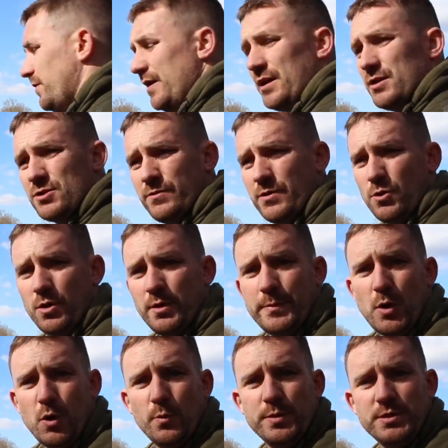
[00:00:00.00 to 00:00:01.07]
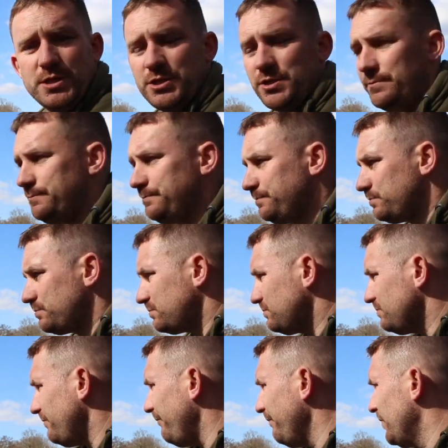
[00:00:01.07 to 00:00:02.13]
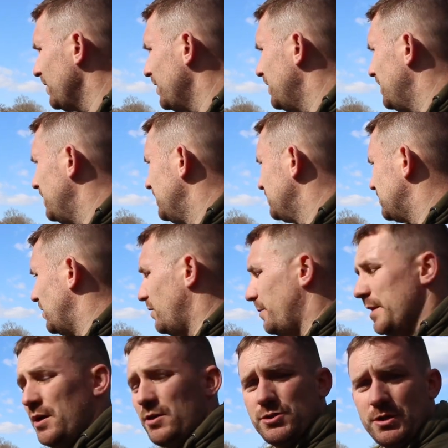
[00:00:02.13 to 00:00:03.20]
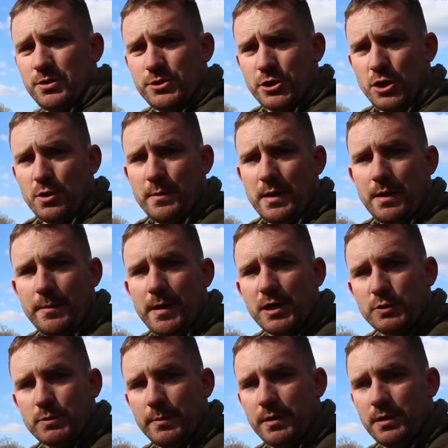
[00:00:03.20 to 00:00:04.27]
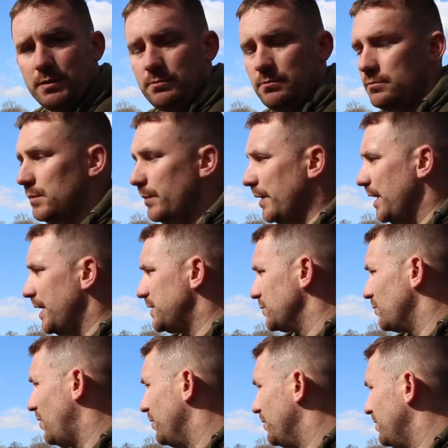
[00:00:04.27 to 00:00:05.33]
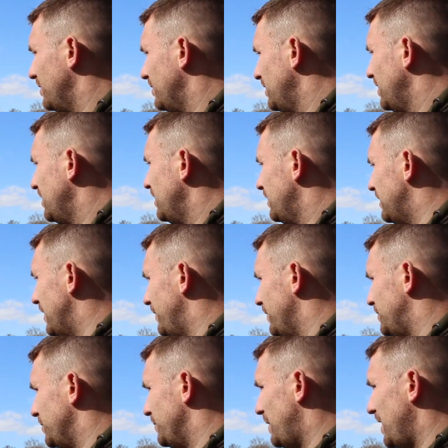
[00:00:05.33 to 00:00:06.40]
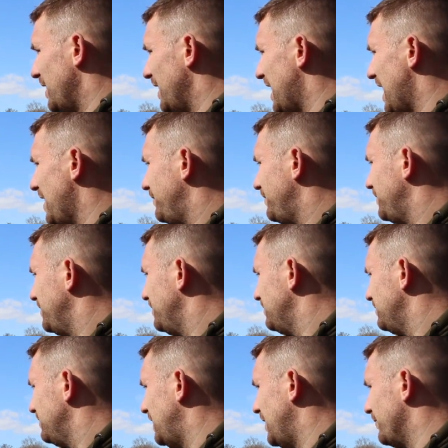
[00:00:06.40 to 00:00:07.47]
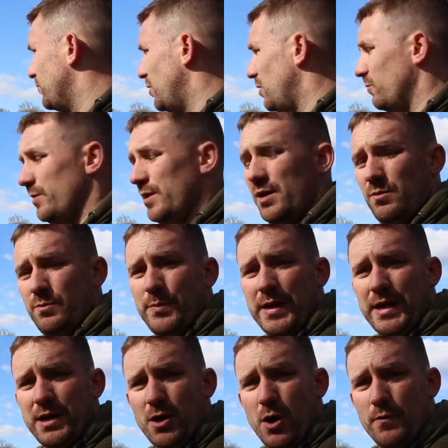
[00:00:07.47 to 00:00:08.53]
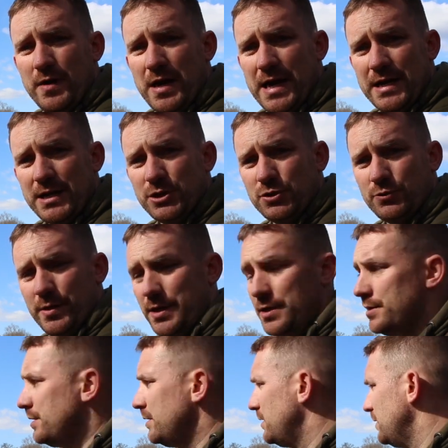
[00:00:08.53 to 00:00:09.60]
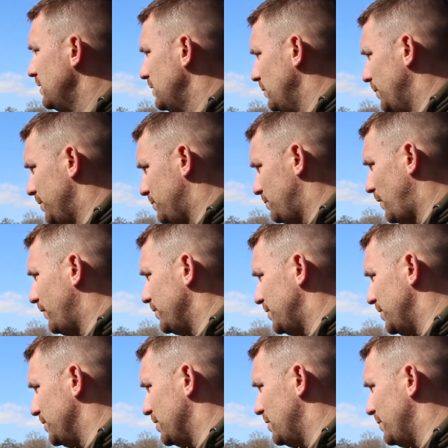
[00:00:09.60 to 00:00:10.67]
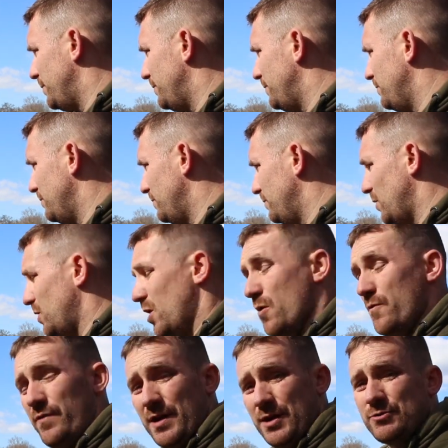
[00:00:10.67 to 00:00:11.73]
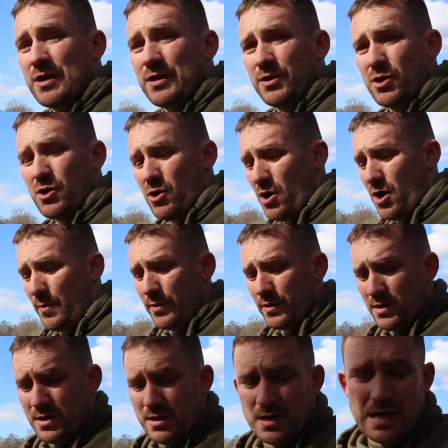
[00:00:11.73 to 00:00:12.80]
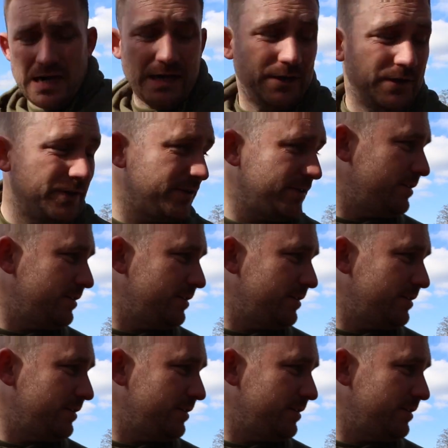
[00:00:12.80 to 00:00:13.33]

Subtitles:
think they call it pole position. So I mean, I'll show you my swimming a bit later on. However, to my left I've got a real big overhanging tree, which obviously is going to hopefully attract the carp, and